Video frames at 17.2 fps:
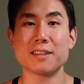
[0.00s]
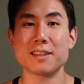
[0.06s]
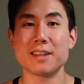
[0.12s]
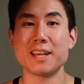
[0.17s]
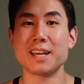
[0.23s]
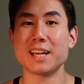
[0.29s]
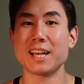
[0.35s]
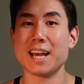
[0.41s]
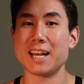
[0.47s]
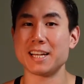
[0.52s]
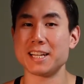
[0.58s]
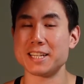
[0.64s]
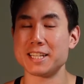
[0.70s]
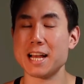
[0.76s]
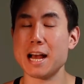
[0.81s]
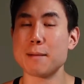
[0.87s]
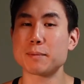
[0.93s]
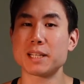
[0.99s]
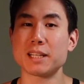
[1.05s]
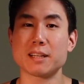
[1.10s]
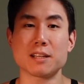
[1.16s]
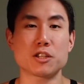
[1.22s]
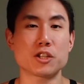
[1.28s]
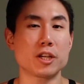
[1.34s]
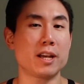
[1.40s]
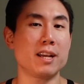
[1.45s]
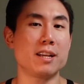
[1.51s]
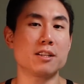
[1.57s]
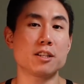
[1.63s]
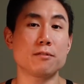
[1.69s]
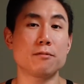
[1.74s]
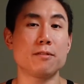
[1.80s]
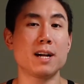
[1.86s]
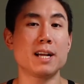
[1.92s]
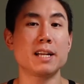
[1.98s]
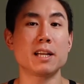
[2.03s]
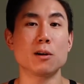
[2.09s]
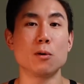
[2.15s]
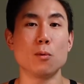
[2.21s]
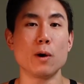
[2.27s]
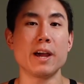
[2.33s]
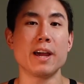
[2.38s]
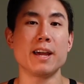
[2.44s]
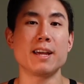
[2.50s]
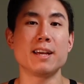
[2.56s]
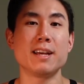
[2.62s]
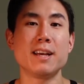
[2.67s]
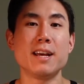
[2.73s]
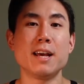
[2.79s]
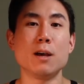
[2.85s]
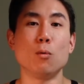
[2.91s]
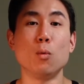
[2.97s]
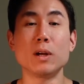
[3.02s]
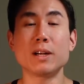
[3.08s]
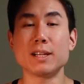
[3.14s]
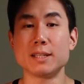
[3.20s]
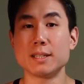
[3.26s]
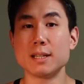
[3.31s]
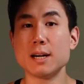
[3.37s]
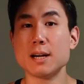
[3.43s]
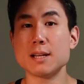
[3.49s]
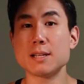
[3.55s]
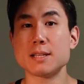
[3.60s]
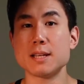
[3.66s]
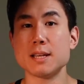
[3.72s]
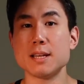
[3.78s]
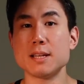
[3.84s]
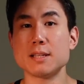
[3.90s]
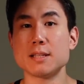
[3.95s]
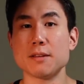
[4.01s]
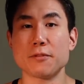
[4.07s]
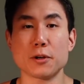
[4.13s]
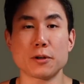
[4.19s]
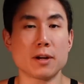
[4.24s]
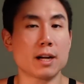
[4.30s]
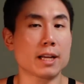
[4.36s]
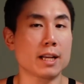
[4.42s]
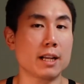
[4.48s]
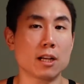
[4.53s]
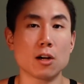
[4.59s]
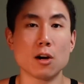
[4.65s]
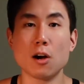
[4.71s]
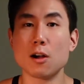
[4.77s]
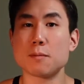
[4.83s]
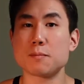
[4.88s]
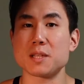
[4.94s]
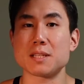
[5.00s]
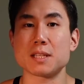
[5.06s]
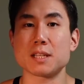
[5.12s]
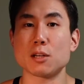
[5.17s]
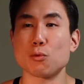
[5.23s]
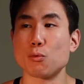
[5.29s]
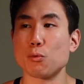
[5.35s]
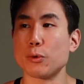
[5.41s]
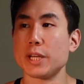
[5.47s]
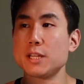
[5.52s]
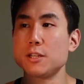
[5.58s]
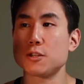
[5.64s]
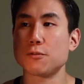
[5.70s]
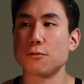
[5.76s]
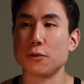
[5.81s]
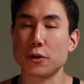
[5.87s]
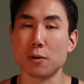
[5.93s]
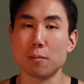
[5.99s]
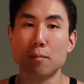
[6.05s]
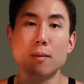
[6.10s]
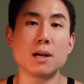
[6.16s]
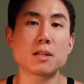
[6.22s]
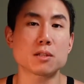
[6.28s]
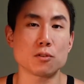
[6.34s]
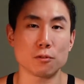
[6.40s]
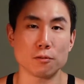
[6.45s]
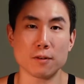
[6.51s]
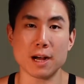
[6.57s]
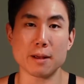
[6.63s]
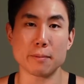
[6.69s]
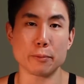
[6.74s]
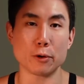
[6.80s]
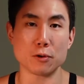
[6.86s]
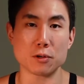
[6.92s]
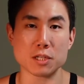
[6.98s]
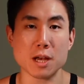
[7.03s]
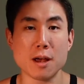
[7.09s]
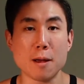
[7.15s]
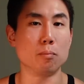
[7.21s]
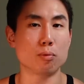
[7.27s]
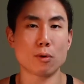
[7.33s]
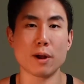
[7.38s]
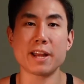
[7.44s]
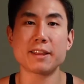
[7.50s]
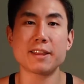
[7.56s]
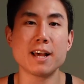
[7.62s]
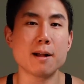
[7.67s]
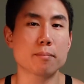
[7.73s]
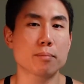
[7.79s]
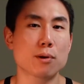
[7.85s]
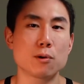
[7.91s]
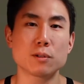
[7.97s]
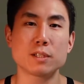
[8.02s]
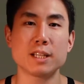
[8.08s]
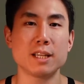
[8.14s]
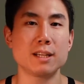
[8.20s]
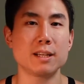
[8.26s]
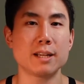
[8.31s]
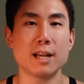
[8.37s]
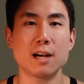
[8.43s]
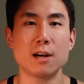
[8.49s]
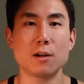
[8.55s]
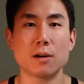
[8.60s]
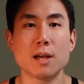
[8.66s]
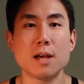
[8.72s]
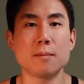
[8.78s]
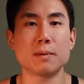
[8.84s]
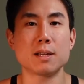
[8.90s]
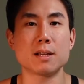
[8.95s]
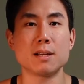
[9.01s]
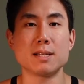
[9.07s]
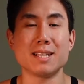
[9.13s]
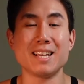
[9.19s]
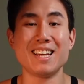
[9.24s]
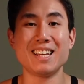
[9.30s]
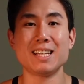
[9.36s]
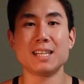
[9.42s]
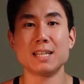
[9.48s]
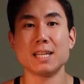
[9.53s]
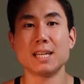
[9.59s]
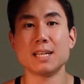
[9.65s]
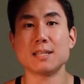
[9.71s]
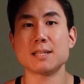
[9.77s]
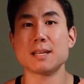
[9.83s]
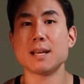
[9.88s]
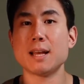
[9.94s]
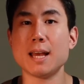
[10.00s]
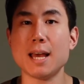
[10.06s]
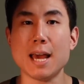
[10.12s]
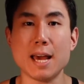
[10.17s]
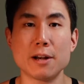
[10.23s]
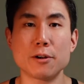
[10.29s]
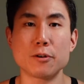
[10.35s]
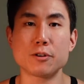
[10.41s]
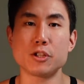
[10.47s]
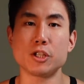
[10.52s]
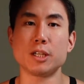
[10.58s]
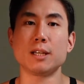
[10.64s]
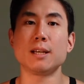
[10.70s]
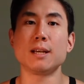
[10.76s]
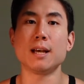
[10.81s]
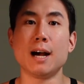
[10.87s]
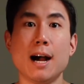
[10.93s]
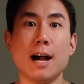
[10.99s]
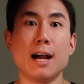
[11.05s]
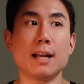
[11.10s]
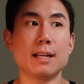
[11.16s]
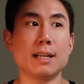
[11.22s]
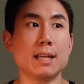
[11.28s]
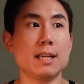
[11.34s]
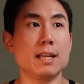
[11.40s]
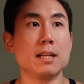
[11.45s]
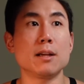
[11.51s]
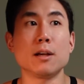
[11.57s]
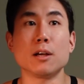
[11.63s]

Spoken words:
thing at adapting to change and finding a way. What it does is, if you're not getting carbs, it's gonna reach for your muscle fibers, break that protein down because it needs energy. I need